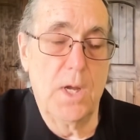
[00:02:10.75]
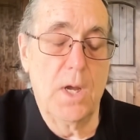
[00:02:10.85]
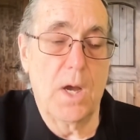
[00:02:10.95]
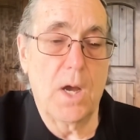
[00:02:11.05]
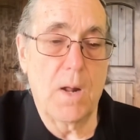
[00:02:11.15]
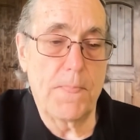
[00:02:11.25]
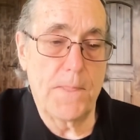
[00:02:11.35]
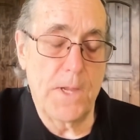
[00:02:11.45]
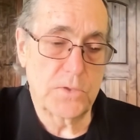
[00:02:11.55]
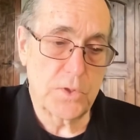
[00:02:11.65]

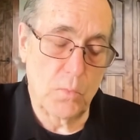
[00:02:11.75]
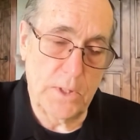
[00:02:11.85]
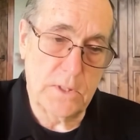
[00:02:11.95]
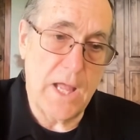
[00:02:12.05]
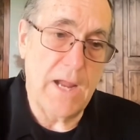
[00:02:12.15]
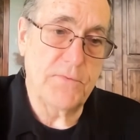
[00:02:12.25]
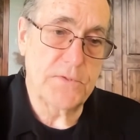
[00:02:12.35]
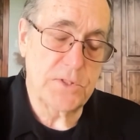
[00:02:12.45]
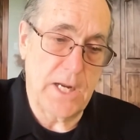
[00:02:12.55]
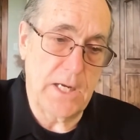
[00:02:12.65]
And so when
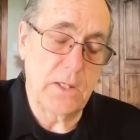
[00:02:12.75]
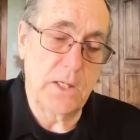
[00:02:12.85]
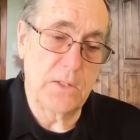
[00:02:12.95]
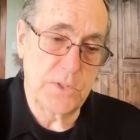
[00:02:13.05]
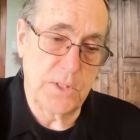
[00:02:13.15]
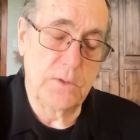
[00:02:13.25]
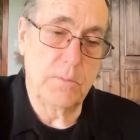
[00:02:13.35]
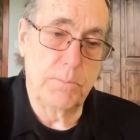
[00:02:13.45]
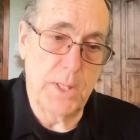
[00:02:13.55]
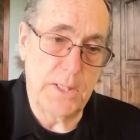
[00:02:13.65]
glyphosate is in the
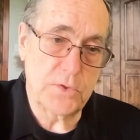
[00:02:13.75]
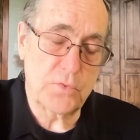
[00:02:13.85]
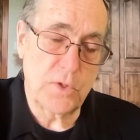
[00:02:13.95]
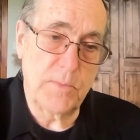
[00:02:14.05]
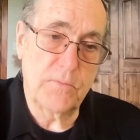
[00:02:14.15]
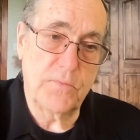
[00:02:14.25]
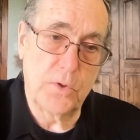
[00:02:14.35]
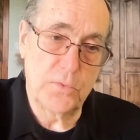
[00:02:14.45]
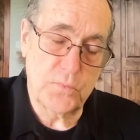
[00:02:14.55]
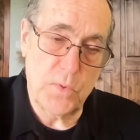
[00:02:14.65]
bloodstream, it
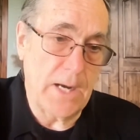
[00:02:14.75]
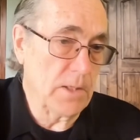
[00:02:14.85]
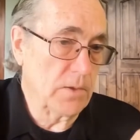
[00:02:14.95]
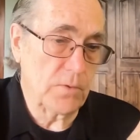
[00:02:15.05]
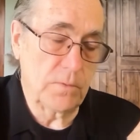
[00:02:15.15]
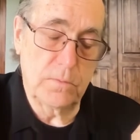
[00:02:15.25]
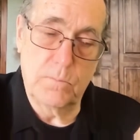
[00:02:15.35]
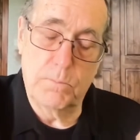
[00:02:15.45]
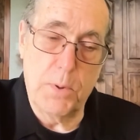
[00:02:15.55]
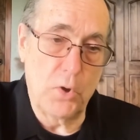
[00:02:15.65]
flows right into
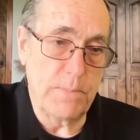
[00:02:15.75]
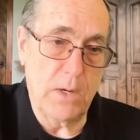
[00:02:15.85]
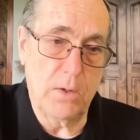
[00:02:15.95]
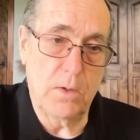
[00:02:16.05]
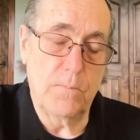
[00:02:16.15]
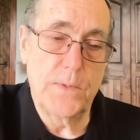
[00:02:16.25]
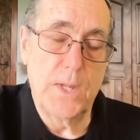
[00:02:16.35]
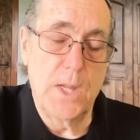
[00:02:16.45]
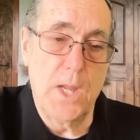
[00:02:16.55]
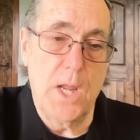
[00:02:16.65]
bone marrow,
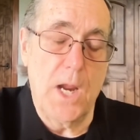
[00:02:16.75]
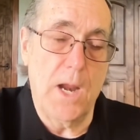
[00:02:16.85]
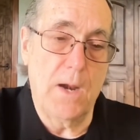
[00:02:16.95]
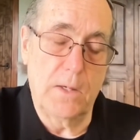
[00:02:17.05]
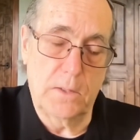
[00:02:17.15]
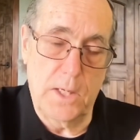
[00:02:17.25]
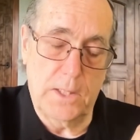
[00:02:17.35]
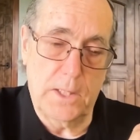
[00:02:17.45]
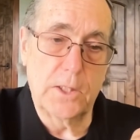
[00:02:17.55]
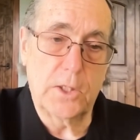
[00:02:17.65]
and it
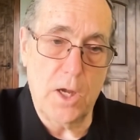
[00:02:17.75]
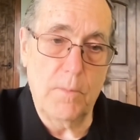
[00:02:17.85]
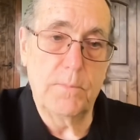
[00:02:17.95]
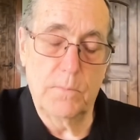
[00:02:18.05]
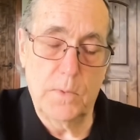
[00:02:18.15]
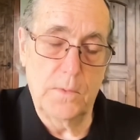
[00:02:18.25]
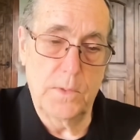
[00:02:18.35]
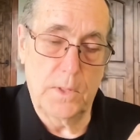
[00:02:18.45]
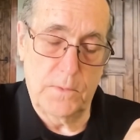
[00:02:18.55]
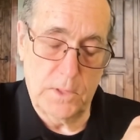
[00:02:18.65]
can come, the
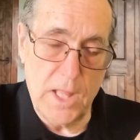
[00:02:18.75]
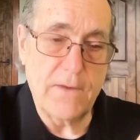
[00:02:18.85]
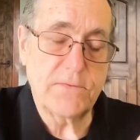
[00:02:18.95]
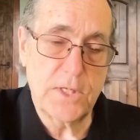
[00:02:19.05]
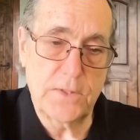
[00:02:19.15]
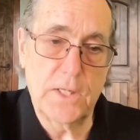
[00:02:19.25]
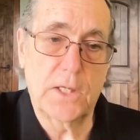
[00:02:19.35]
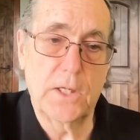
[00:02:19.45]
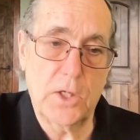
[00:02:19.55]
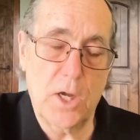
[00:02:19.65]
glyphosate then
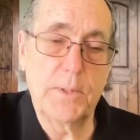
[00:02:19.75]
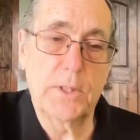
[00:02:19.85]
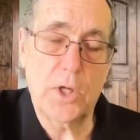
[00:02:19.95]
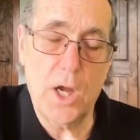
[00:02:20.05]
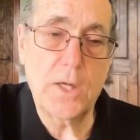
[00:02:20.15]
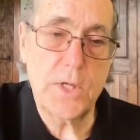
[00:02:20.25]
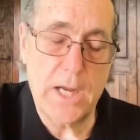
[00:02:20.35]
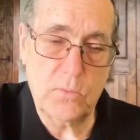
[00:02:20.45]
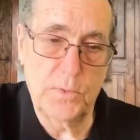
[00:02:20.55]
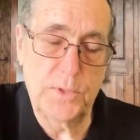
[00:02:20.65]
can come in
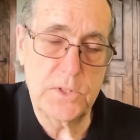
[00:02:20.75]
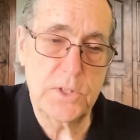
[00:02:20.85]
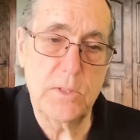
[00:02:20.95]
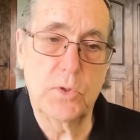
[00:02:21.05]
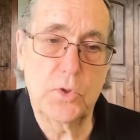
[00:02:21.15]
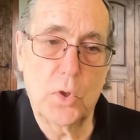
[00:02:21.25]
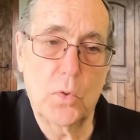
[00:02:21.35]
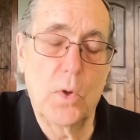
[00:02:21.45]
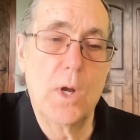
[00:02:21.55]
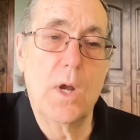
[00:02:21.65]
contact with these
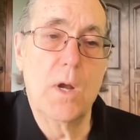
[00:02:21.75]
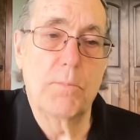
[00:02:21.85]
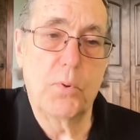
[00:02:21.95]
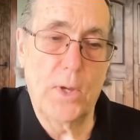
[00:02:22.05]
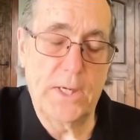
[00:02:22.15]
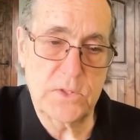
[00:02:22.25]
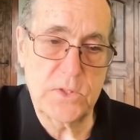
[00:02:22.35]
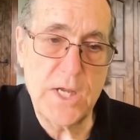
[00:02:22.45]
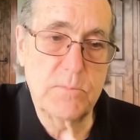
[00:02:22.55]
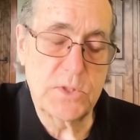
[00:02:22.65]
hematopoietic
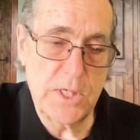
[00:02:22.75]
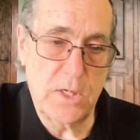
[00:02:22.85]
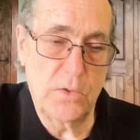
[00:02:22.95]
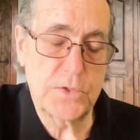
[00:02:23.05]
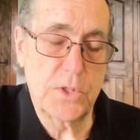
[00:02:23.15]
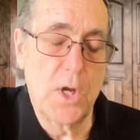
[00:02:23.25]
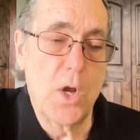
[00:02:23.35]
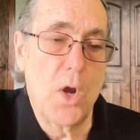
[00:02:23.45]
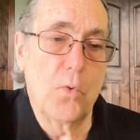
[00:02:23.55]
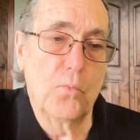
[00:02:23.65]
stem cells
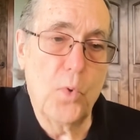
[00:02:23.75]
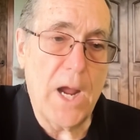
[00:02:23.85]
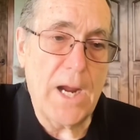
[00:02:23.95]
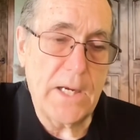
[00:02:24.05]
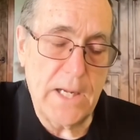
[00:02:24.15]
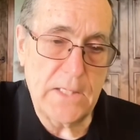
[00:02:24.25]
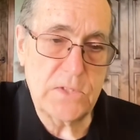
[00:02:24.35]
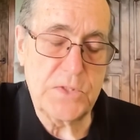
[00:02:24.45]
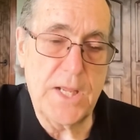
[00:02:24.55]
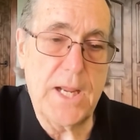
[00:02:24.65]
right as
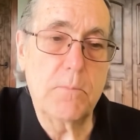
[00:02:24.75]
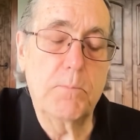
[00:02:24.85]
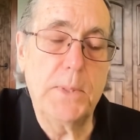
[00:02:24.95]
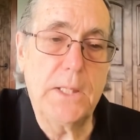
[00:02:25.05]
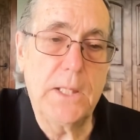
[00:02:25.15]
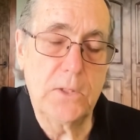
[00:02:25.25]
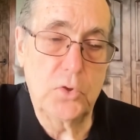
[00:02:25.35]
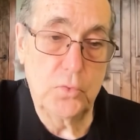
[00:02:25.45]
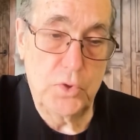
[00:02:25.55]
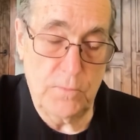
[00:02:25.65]
they begin to
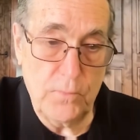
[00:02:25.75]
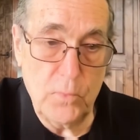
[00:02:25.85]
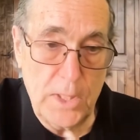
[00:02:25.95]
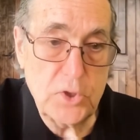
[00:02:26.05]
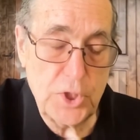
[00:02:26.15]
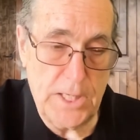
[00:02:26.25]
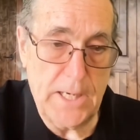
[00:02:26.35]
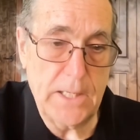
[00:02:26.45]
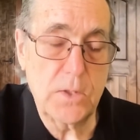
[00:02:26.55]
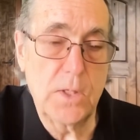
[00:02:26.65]

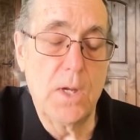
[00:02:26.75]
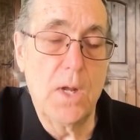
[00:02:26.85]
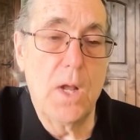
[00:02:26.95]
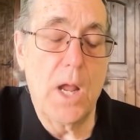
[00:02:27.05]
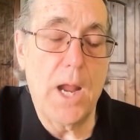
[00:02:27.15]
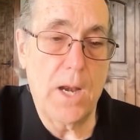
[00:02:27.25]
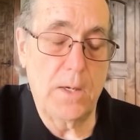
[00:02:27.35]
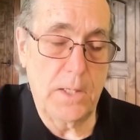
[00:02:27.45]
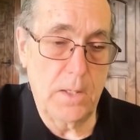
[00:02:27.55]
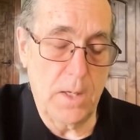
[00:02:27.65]
differentiate and
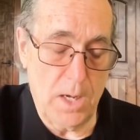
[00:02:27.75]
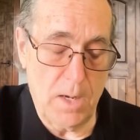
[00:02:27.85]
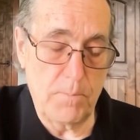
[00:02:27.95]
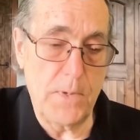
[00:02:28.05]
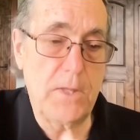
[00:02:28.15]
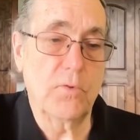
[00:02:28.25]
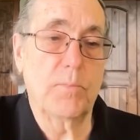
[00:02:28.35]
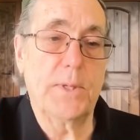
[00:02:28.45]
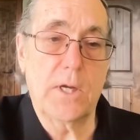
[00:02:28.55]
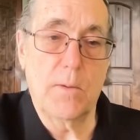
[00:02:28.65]
either
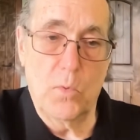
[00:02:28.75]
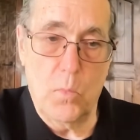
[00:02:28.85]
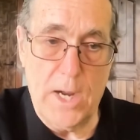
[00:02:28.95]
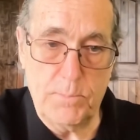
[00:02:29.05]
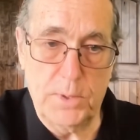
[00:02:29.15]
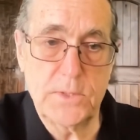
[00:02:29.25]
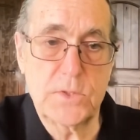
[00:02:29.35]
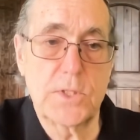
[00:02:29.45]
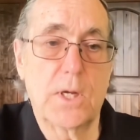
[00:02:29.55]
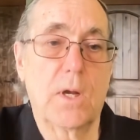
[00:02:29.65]
become a white blood
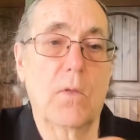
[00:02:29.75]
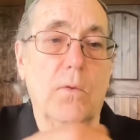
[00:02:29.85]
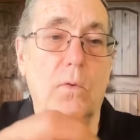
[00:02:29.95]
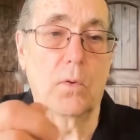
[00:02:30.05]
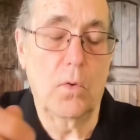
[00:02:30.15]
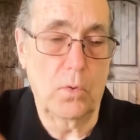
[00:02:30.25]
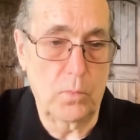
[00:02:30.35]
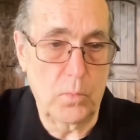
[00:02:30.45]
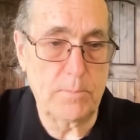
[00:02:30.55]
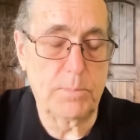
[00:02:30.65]
cell or a
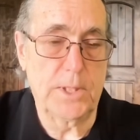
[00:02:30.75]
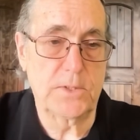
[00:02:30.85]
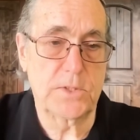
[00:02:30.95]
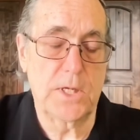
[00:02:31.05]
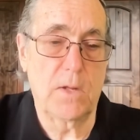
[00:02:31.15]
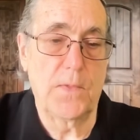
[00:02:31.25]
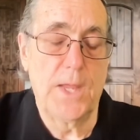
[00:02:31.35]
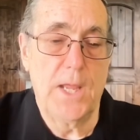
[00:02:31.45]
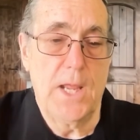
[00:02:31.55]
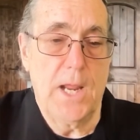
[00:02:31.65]
red blood cell.
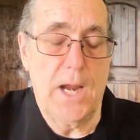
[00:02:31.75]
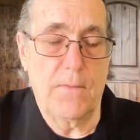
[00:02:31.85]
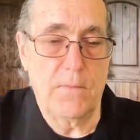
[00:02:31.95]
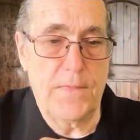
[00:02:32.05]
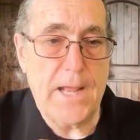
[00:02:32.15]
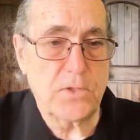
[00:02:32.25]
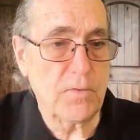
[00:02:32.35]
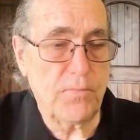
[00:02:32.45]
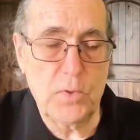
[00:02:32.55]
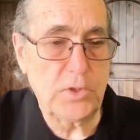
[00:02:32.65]
And that
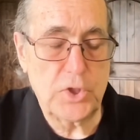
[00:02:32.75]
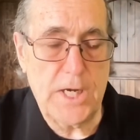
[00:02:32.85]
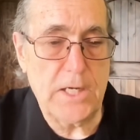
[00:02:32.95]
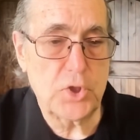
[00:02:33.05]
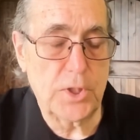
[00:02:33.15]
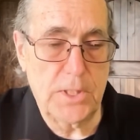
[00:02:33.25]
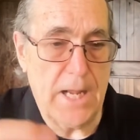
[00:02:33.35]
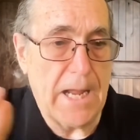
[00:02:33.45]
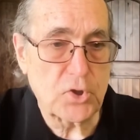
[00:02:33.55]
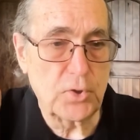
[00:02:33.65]
differentiation, it
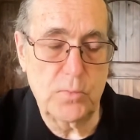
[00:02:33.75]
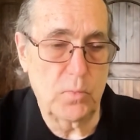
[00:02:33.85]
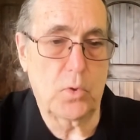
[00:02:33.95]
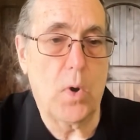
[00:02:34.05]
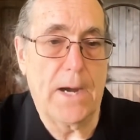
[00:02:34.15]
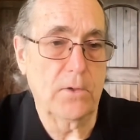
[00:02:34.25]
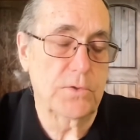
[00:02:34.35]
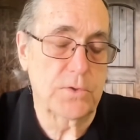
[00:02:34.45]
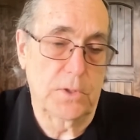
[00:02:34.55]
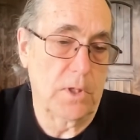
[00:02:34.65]
actually
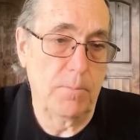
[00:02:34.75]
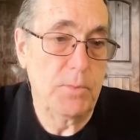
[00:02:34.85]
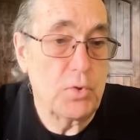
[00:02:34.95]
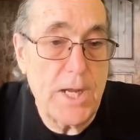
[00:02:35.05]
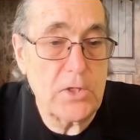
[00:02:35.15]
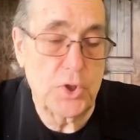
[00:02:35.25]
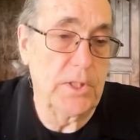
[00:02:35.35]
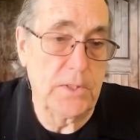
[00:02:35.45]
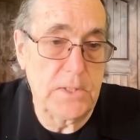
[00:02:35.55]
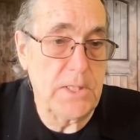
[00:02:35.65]
requires a mutation in
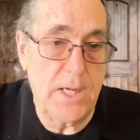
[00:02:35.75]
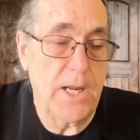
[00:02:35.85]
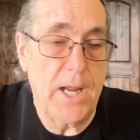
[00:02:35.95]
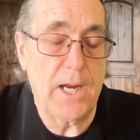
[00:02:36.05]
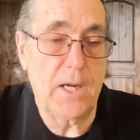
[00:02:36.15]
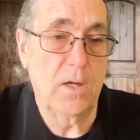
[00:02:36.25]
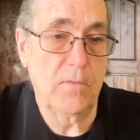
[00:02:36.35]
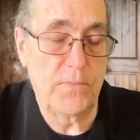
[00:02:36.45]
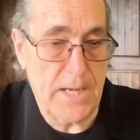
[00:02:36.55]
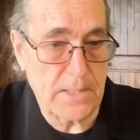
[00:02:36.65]
the DNA of
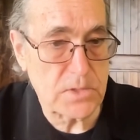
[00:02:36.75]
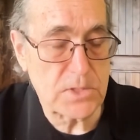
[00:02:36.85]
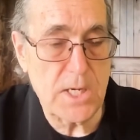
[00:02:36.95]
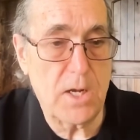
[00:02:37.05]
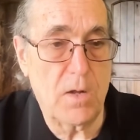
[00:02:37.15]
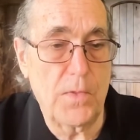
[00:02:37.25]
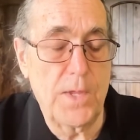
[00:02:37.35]
that cell.